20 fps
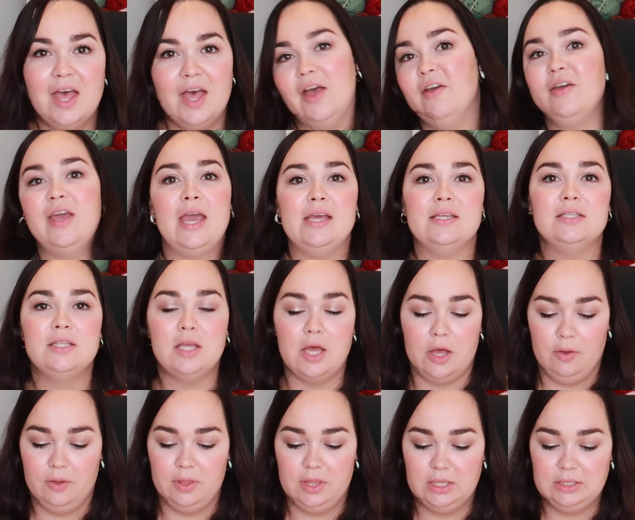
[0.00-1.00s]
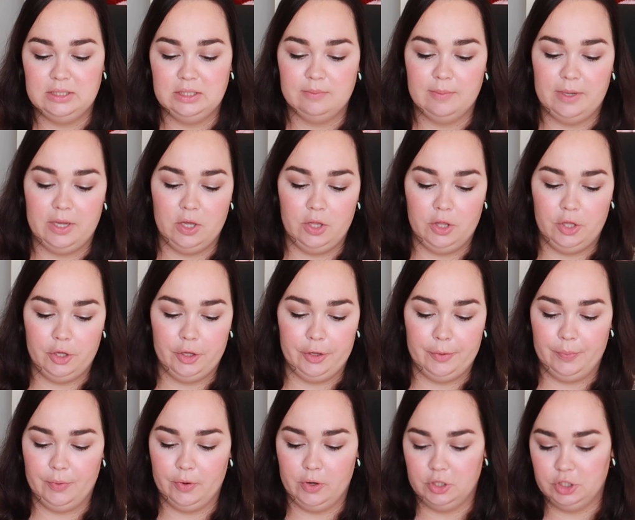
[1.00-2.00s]
Okay, so this is my other
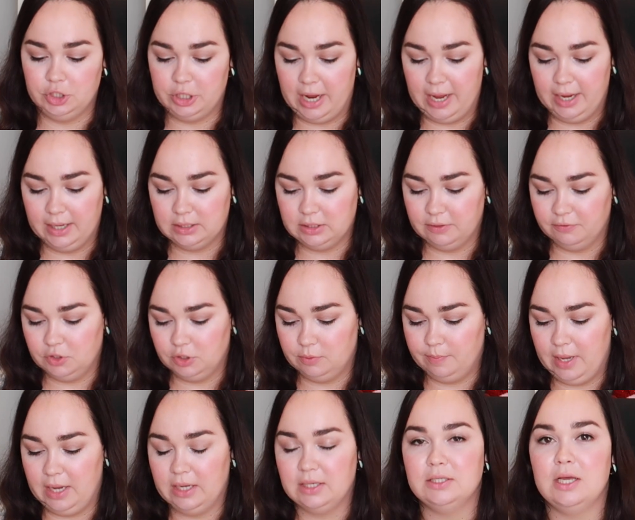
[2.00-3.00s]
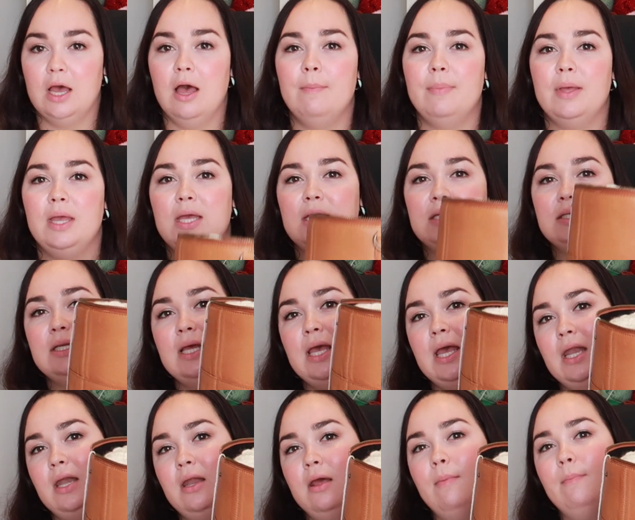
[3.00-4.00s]
project I've just picked up. It is
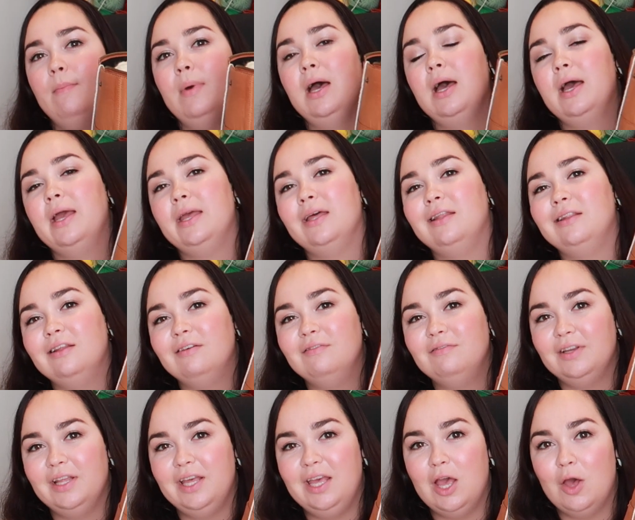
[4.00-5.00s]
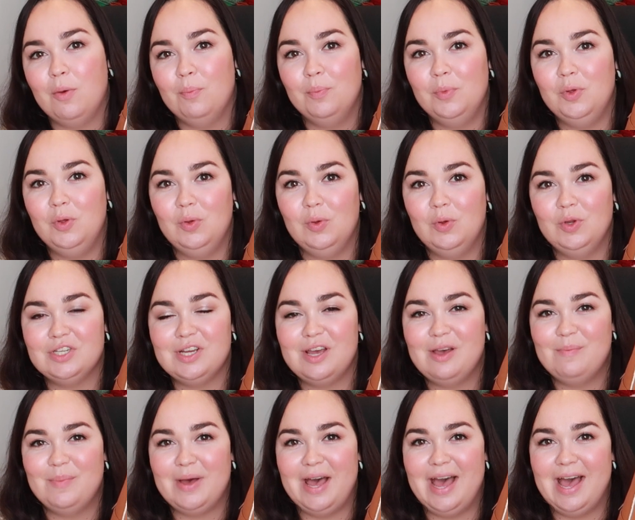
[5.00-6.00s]
in my lovely Mood
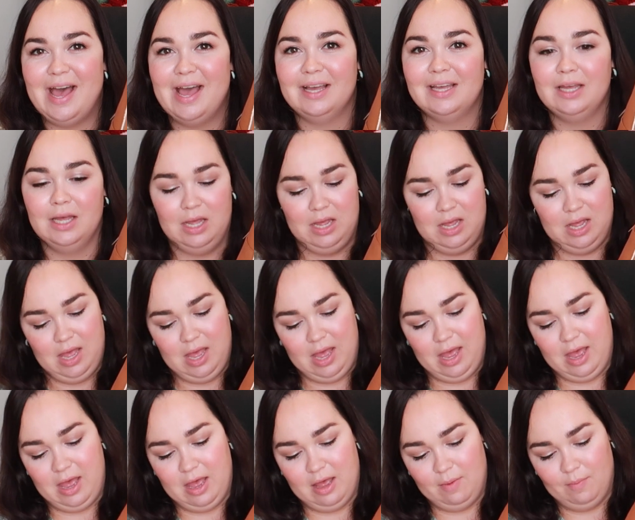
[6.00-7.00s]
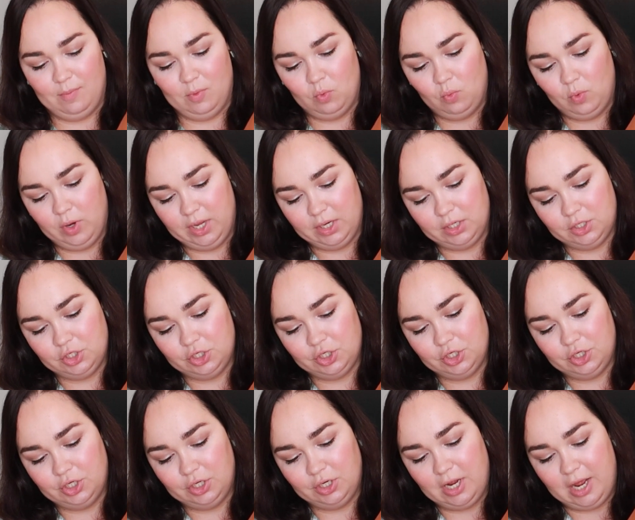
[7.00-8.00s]
bag,
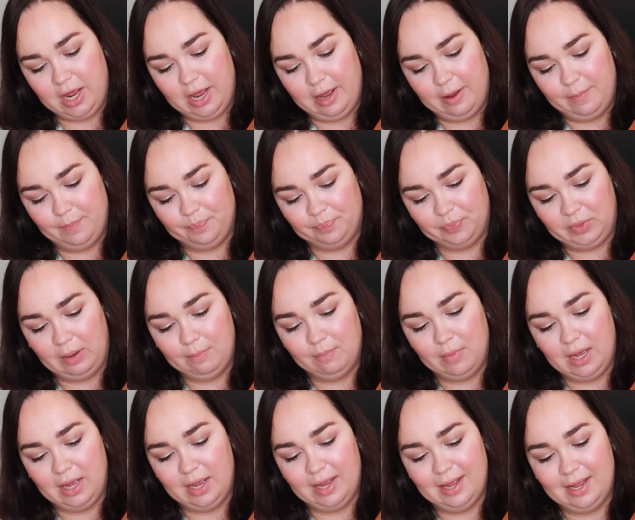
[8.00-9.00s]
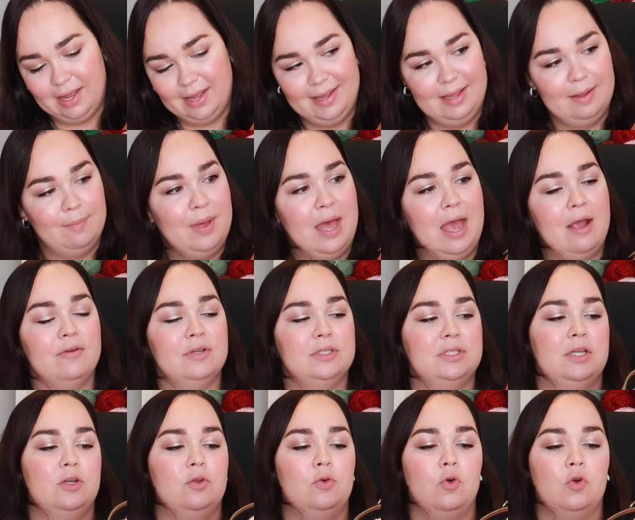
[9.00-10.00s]
which my
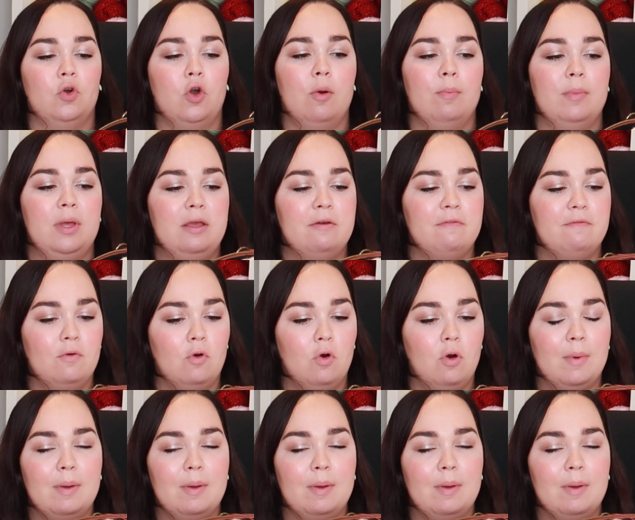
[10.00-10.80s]
parents-in-law got me for